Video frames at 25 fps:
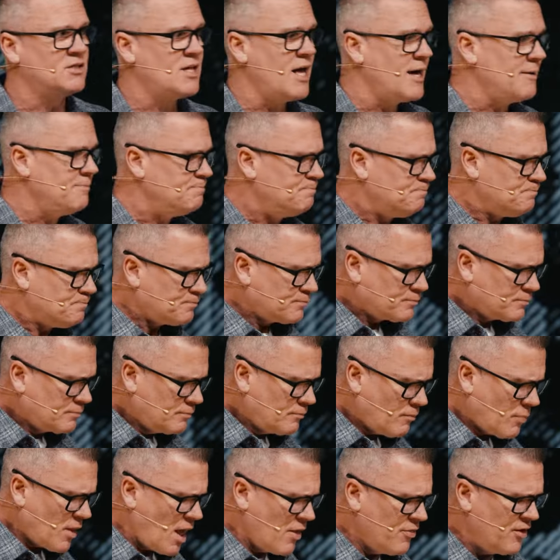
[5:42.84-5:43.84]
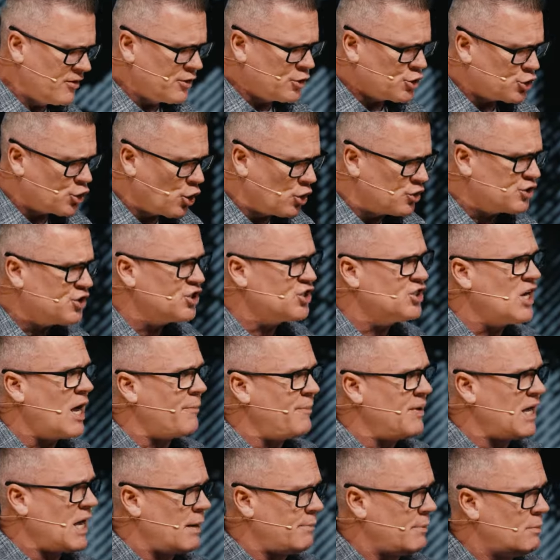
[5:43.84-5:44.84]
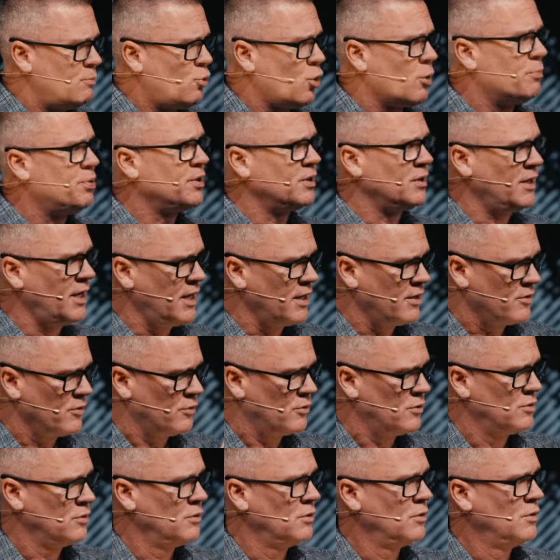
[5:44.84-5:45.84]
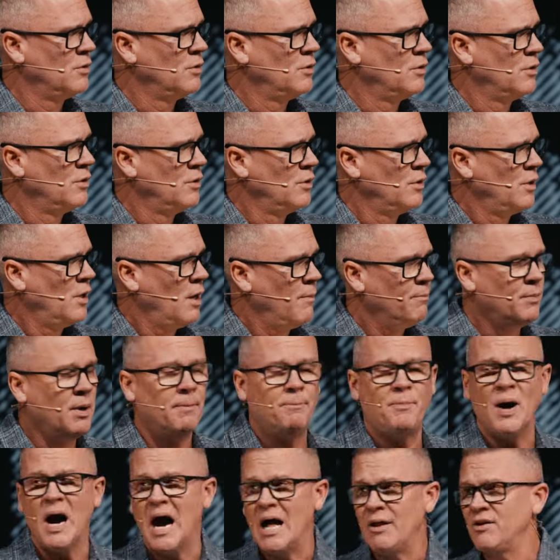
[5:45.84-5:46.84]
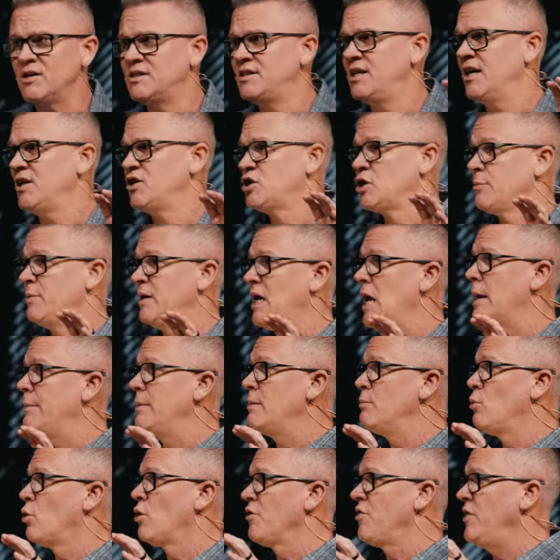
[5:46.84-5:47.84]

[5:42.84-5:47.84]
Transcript: that, that the church is not becoming more political, but politics are becoming more